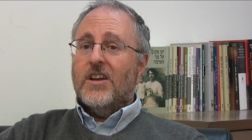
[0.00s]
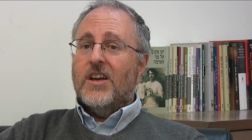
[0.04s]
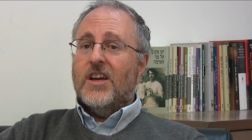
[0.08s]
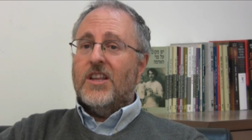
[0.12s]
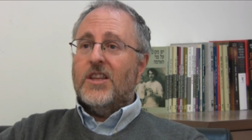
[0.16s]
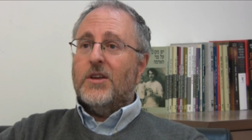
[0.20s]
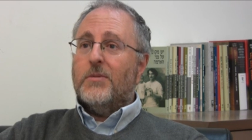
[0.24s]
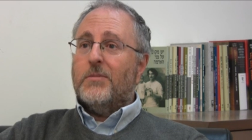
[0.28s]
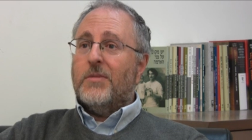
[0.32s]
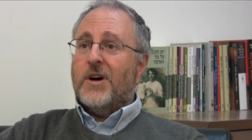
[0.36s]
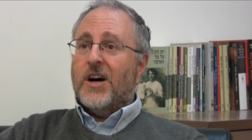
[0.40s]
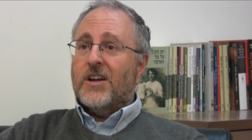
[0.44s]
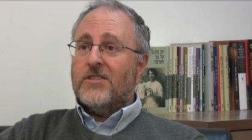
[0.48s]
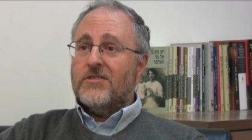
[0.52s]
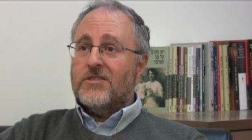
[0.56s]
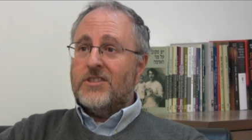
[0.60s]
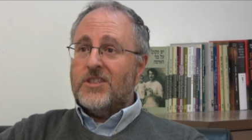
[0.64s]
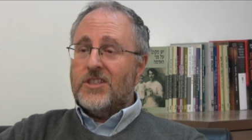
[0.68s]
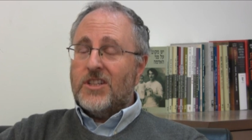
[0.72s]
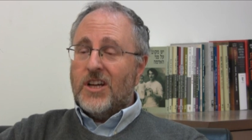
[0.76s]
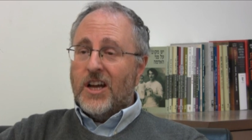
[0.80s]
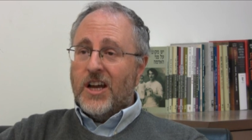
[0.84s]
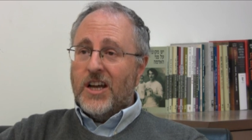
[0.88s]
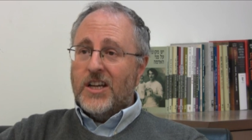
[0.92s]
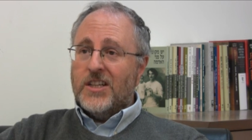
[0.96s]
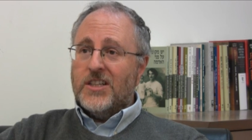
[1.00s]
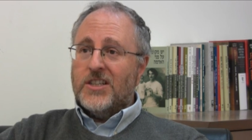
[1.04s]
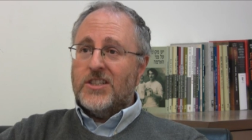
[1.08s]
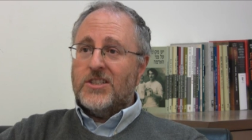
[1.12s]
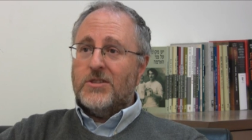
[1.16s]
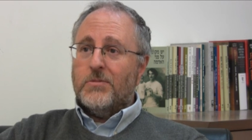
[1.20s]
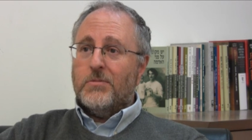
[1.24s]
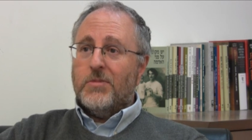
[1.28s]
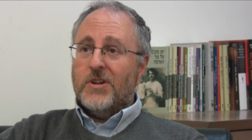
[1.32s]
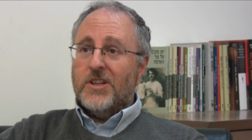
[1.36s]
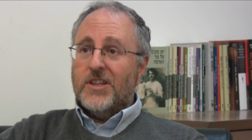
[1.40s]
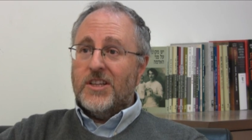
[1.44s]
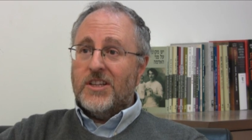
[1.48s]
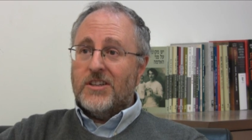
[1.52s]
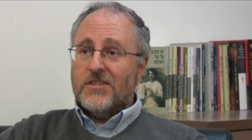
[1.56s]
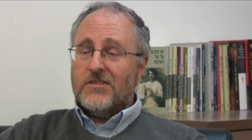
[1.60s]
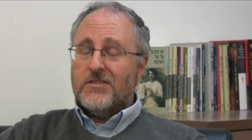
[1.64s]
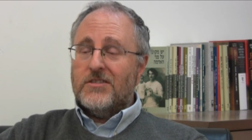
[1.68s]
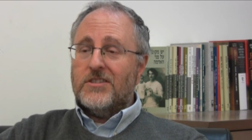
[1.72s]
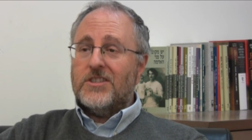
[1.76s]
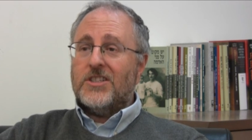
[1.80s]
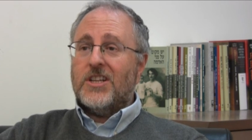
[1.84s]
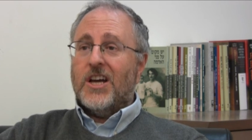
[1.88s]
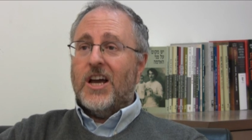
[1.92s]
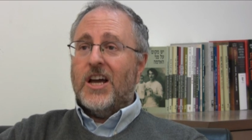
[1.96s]
and that modern Zionism,
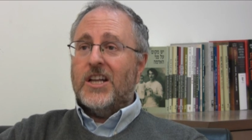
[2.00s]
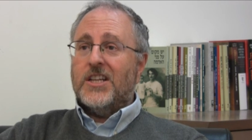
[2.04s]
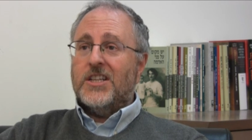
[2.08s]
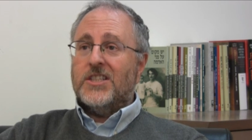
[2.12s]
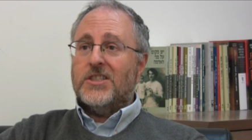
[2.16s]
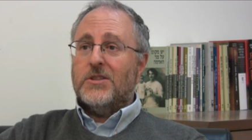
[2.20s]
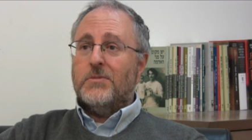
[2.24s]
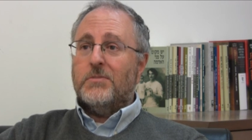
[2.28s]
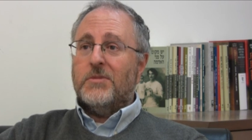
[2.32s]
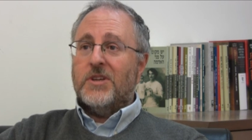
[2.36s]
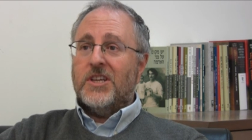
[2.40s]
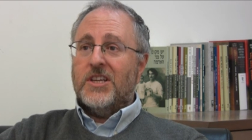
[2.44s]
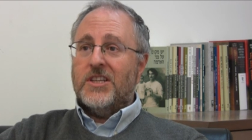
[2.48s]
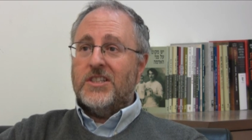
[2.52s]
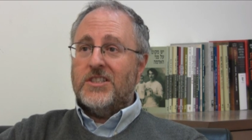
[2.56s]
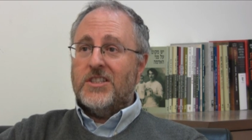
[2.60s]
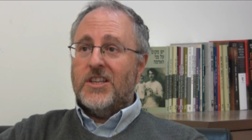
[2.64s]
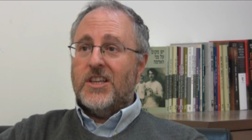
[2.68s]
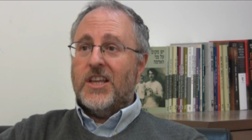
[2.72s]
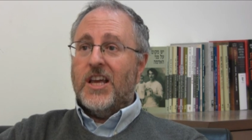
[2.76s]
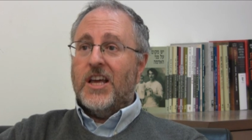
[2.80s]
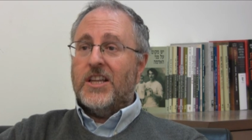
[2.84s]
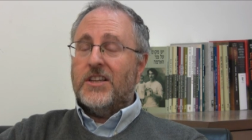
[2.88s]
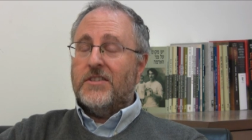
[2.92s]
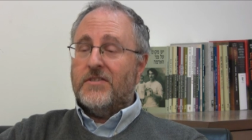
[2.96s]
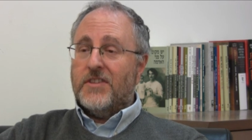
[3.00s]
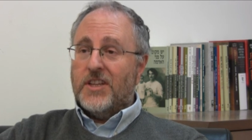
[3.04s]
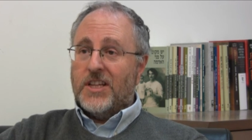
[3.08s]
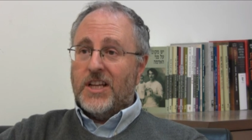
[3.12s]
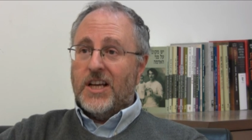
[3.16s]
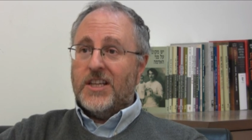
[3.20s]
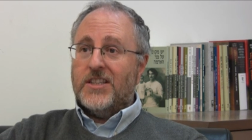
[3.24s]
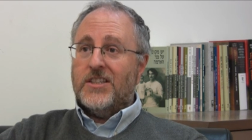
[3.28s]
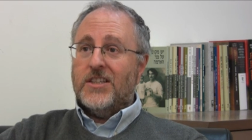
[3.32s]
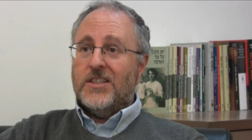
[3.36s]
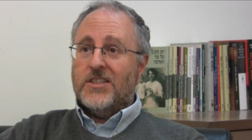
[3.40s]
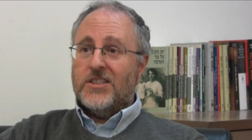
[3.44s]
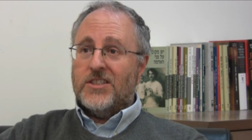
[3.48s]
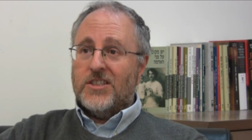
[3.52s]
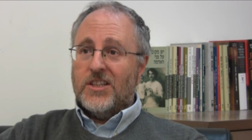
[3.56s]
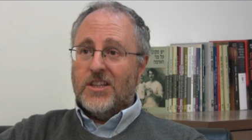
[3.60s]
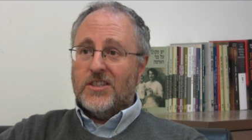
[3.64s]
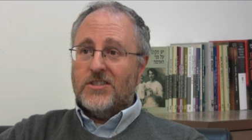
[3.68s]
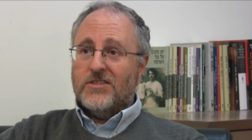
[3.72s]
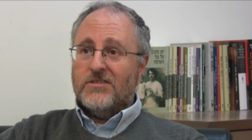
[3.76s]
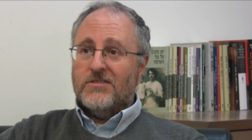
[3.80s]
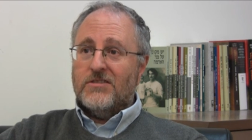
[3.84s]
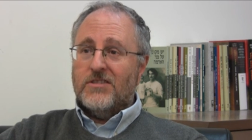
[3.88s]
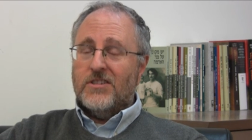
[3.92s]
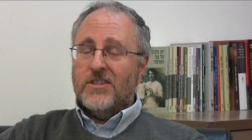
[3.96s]
political Zionism, begins in the end of the 19th
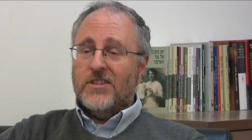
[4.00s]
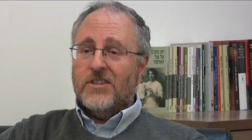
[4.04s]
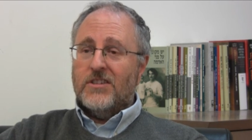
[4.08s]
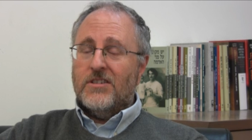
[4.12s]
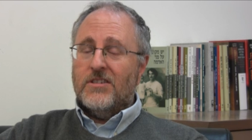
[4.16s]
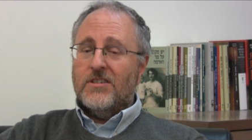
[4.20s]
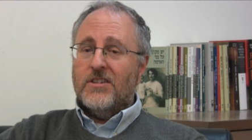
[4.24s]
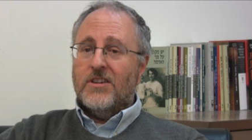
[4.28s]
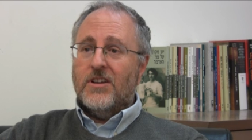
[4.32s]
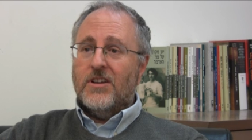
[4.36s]
century